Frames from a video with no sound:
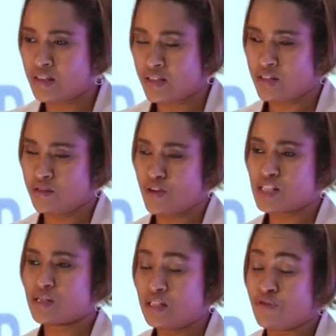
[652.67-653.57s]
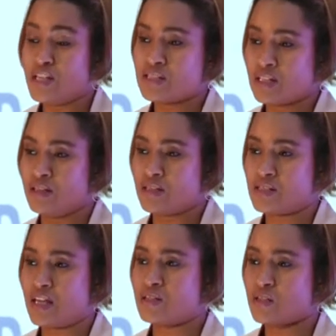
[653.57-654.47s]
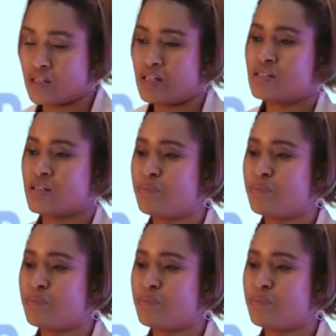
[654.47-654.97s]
in the investing in the sector,